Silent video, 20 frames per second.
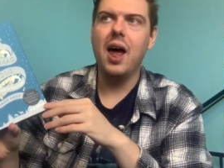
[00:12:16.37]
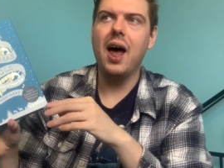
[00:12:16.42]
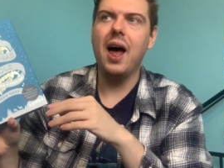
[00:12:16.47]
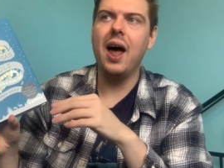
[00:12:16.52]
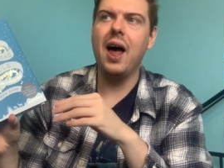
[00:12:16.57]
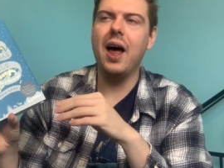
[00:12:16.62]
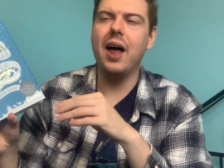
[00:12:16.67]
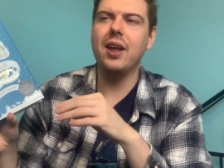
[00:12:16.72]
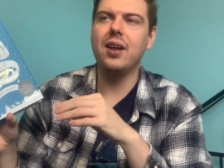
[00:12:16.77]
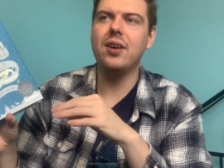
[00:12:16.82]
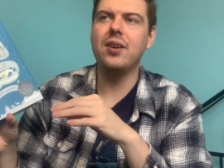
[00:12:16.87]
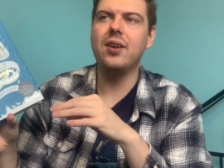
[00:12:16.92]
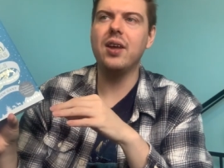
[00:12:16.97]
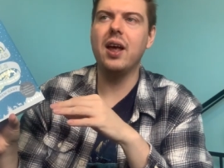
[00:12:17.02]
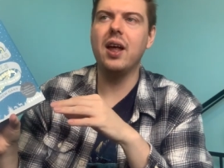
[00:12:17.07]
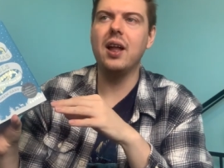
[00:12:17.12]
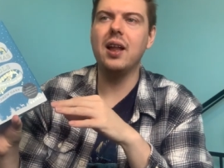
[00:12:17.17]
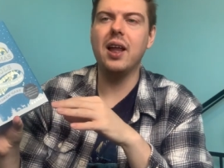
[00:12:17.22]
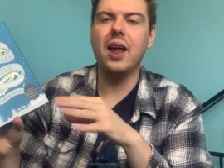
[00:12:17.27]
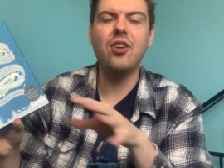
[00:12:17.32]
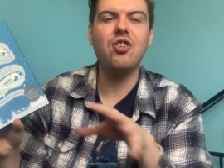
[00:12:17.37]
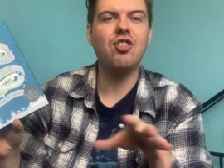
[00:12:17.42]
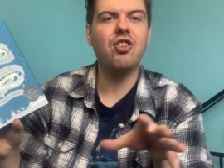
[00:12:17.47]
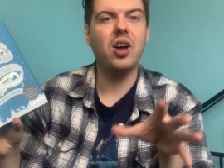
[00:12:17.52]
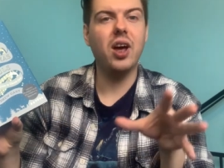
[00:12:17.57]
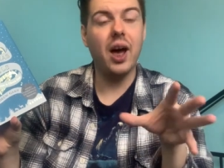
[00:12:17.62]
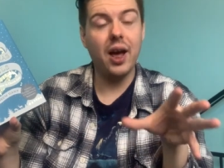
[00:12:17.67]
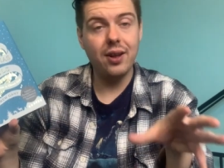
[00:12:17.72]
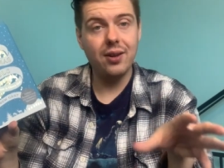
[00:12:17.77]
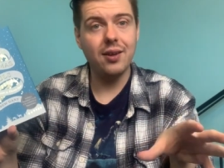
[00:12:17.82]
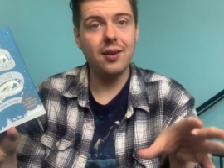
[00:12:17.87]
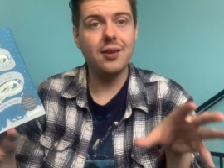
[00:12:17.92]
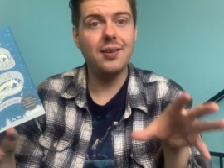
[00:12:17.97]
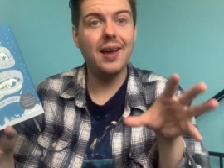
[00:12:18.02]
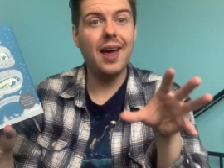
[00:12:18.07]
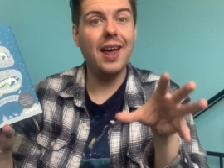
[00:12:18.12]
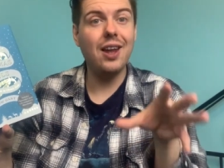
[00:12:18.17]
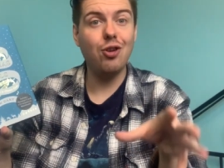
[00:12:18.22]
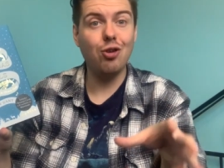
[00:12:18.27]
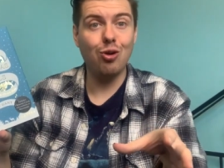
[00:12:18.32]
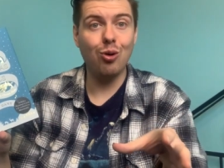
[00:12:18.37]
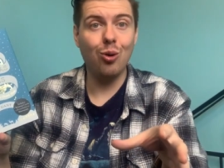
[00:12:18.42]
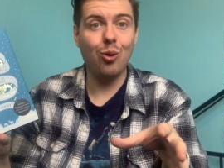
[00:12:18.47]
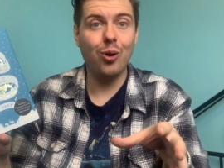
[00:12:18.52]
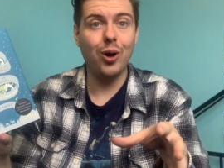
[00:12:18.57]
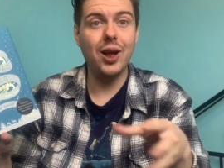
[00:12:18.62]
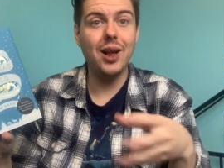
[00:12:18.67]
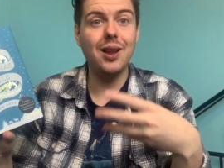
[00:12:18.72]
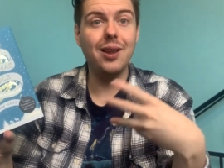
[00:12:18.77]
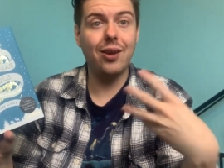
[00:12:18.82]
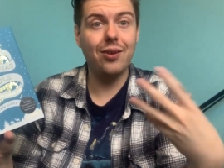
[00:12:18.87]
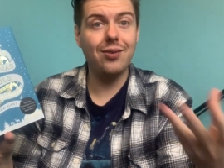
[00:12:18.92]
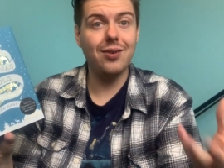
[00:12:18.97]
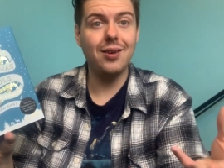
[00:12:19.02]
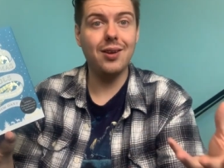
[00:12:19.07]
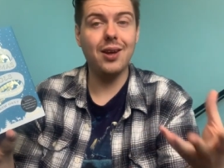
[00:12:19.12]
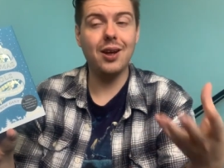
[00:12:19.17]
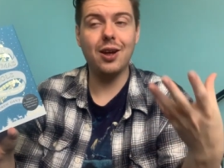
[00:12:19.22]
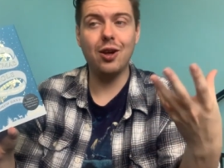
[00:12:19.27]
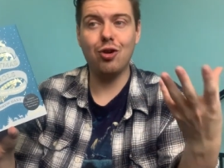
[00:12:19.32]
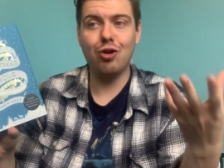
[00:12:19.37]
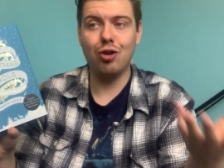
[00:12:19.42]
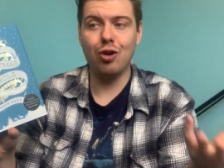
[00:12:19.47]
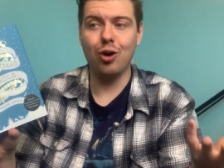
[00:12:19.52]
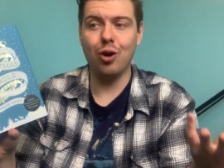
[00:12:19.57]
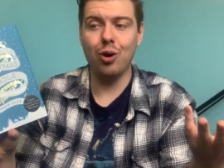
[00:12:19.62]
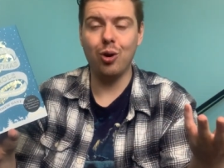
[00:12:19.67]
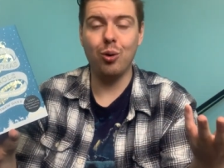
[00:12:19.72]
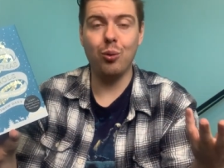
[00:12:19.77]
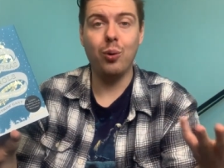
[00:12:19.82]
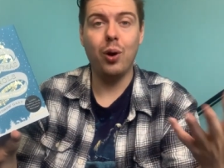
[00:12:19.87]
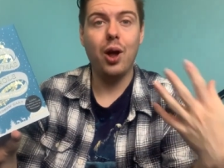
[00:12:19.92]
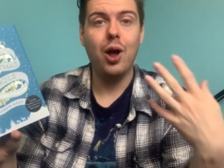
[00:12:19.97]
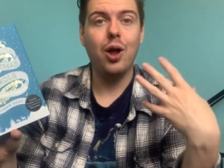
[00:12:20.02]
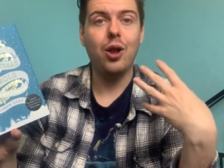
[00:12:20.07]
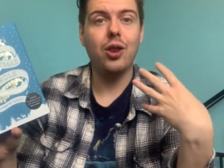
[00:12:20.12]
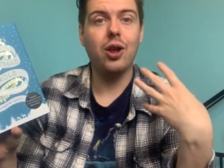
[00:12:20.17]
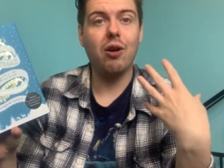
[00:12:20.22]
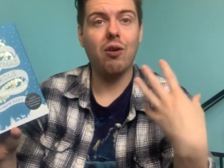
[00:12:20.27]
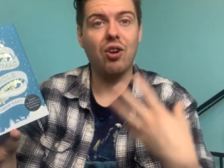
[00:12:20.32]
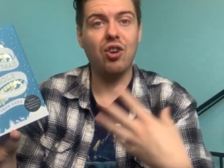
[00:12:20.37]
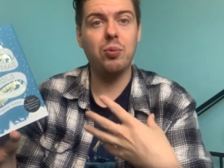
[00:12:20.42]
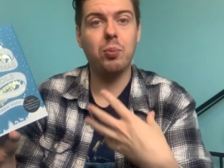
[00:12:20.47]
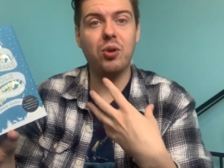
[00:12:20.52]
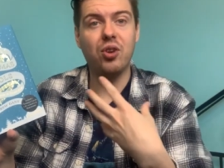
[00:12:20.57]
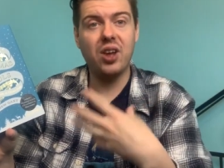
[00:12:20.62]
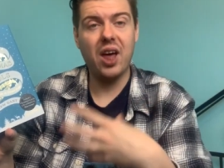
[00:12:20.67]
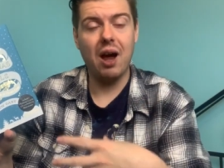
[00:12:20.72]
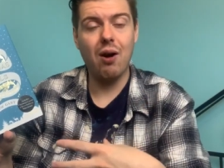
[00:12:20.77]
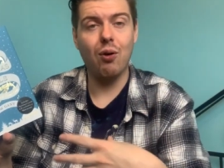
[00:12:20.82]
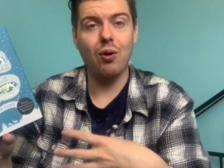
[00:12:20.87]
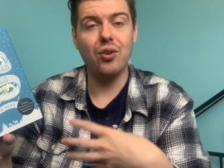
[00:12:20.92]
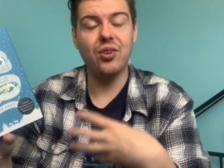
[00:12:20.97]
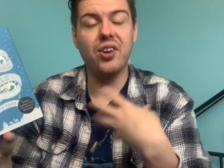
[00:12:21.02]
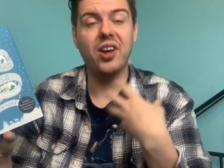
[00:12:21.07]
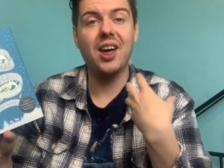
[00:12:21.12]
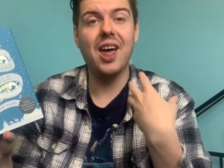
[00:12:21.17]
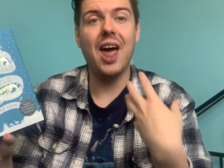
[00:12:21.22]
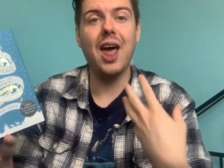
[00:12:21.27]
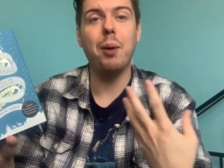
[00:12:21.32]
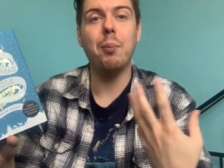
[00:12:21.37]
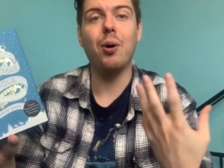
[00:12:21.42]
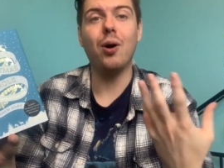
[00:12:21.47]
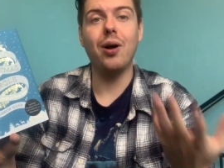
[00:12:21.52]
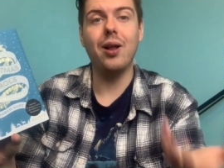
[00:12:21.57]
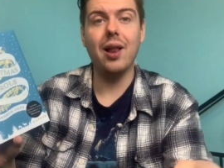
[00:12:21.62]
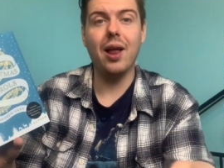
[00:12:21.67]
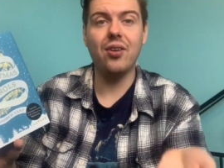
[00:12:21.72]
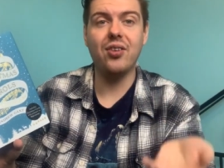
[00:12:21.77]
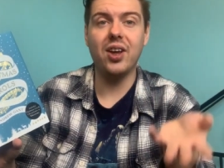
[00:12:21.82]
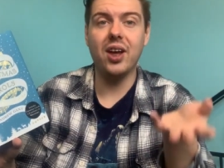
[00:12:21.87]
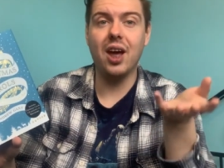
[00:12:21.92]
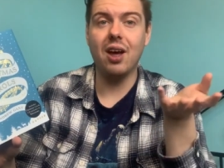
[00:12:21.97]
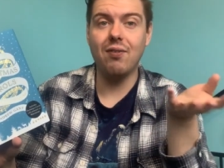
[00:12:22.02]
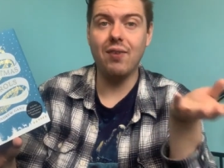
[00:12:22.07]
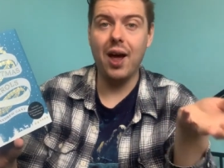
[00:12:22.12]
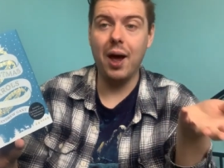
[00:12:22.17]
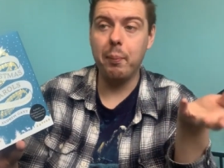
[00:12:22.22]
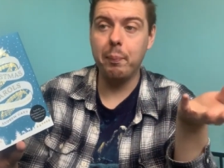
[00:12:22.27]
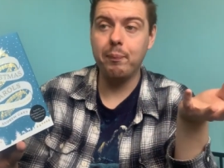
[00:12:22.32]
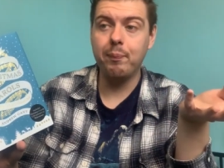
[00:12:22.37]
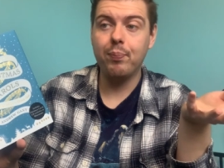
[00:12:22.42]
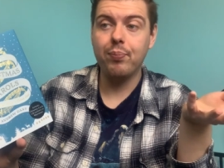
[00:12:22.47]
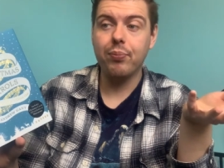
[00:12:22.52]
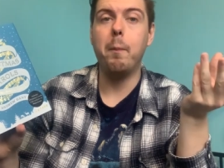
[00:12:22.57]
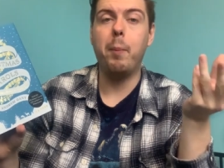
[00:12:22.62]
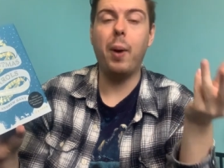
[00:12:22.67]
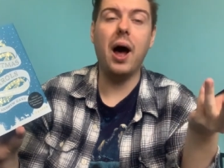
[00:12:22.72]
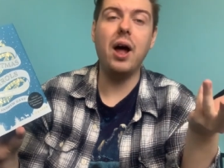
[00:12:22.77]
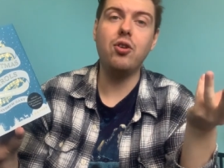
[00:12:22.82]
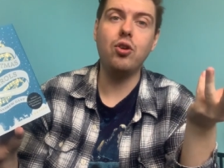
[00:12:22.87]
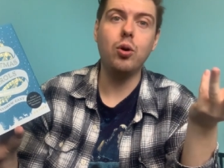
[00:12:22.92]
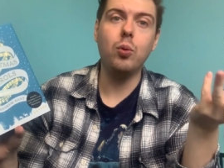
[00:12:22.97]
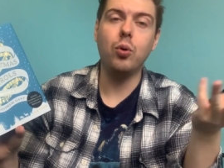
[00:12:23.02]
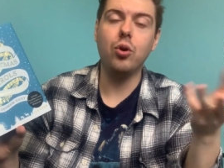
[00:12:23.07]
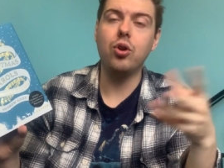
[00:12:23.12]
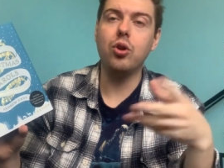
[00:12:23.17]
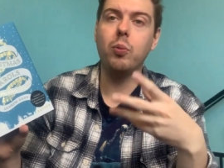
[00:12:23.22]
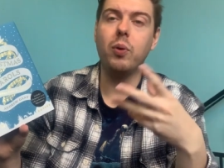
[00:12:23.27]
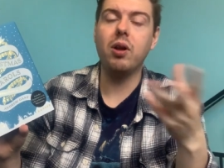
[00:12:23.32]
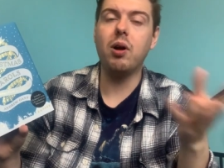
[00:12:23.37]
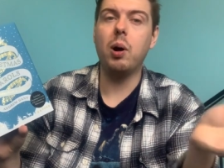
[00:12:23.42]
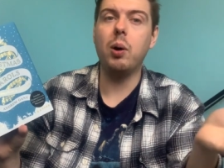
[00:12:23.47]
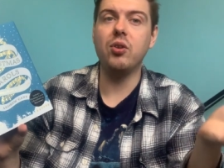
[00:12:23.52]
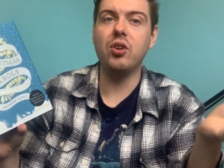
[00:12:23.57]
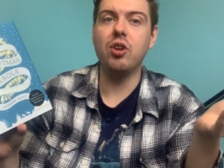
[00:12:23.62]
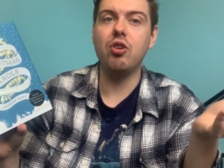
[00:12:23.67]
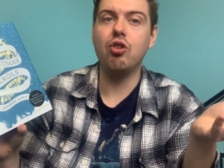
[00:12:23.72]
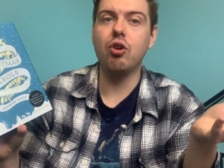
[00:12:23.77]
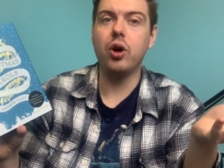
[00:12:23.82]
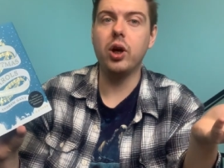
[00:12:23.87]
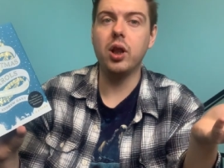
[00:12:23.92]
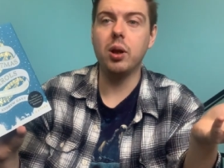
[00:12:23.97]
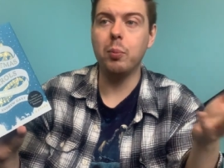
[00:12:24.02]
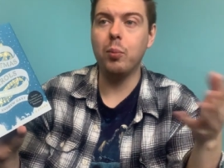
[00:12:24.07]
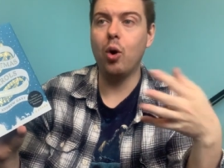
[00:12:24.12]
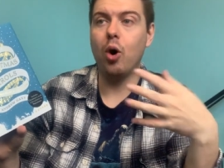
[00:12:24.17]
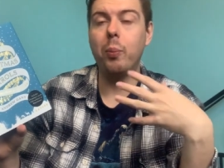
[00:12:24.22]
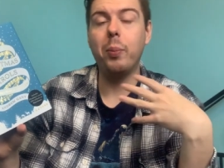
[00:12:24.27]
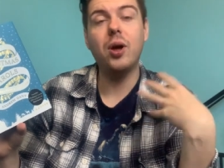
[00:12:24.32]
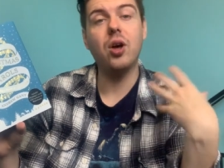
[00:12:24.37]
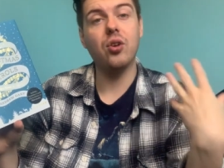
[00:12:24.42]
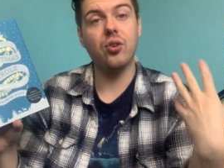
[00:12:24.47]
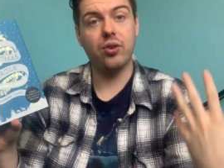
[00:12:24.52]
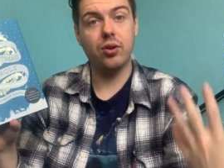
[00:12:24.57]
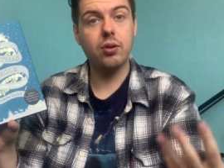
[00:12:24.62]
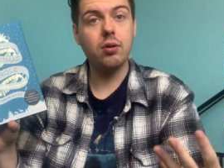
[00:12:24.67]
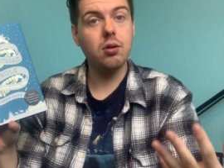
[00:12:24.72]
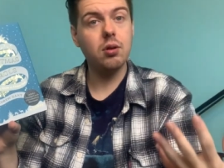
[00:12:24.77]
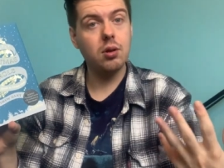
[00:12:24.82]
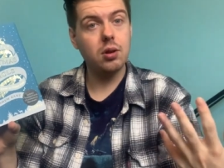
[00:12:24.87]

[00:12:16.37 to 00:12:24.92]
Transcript: and last year I did enjoy listening to the Christmas carols that came on Classic FM, but I do wonder whether I was enjoying them more because